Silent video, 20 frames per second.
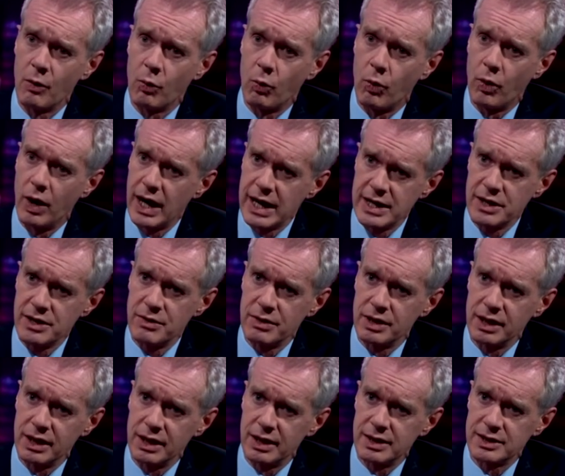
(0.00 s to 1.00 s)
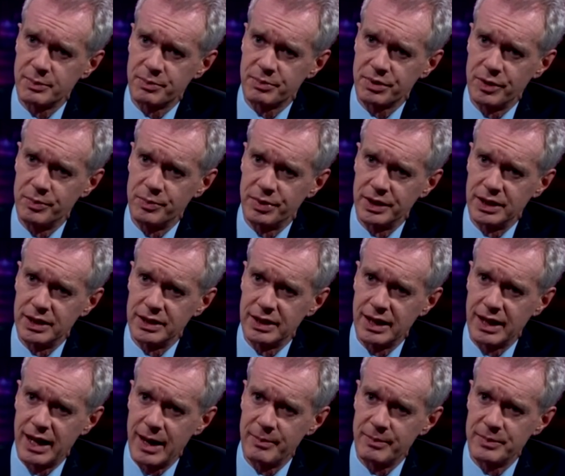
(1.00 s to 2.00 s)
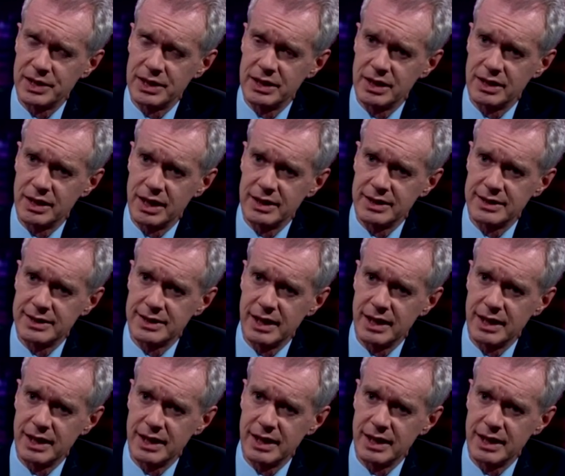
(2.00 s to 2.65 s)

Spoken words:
Why do you think it's appropriate that it happens in the United